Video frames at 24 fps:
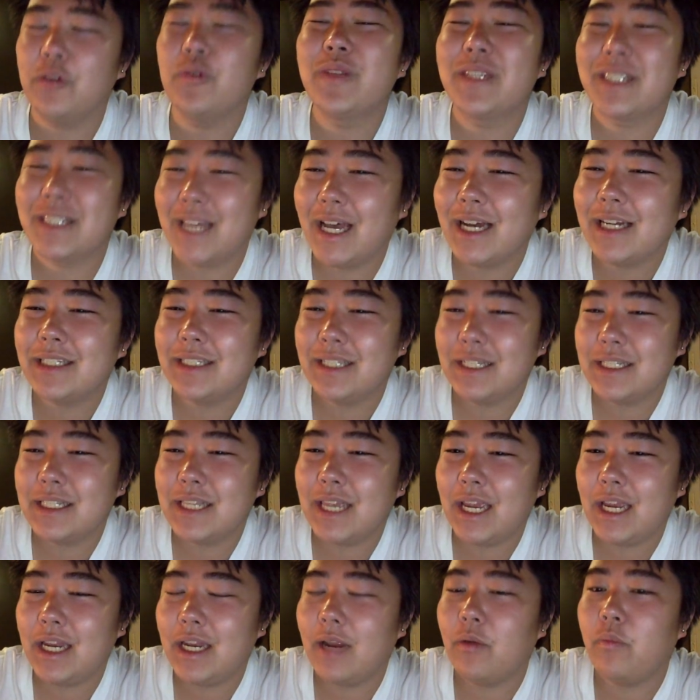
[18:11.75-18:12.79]
you sucked us
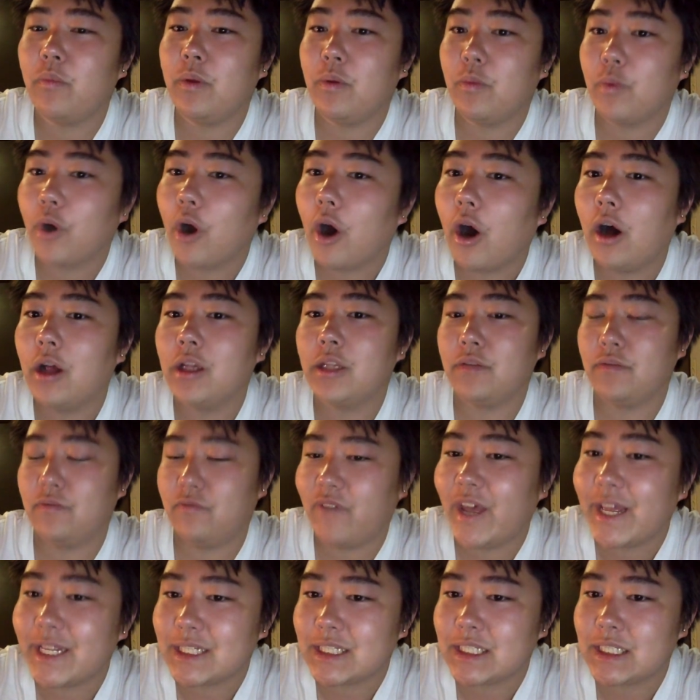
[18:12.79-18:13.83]
in, and we were all
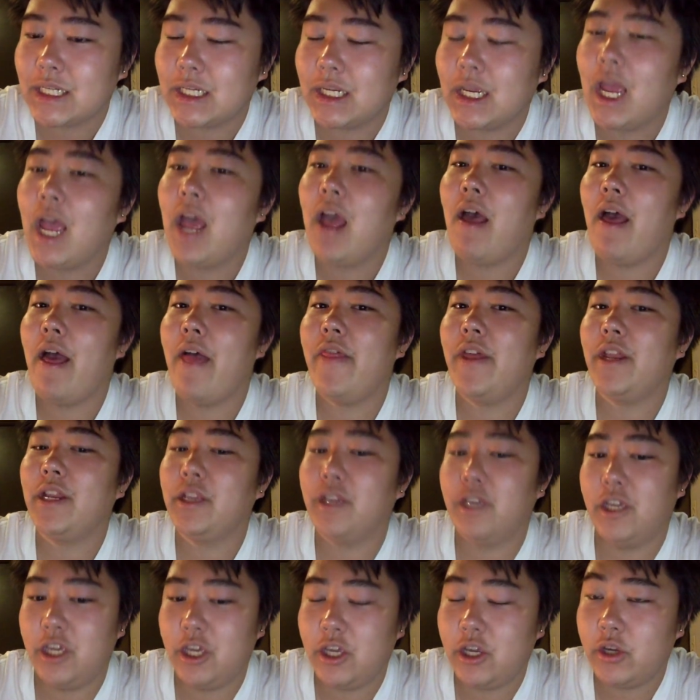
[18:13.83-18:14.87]
invested, and
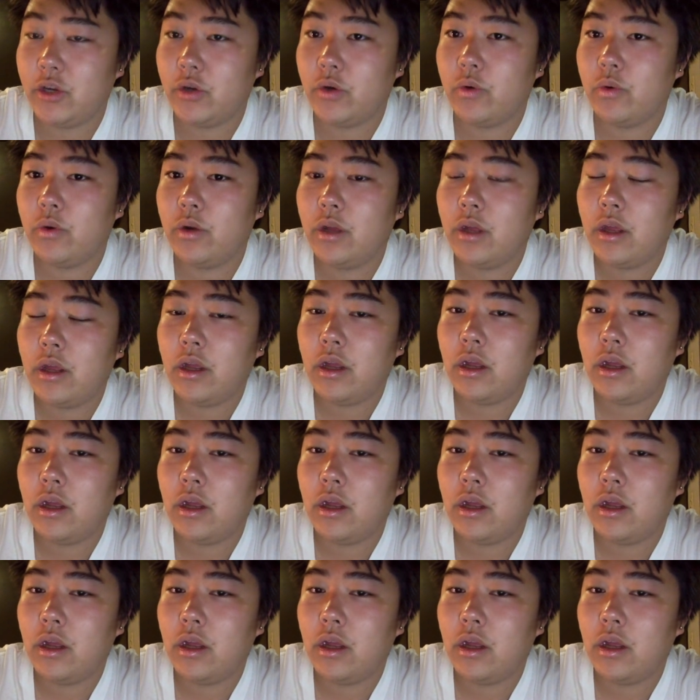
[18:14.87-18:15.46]
then you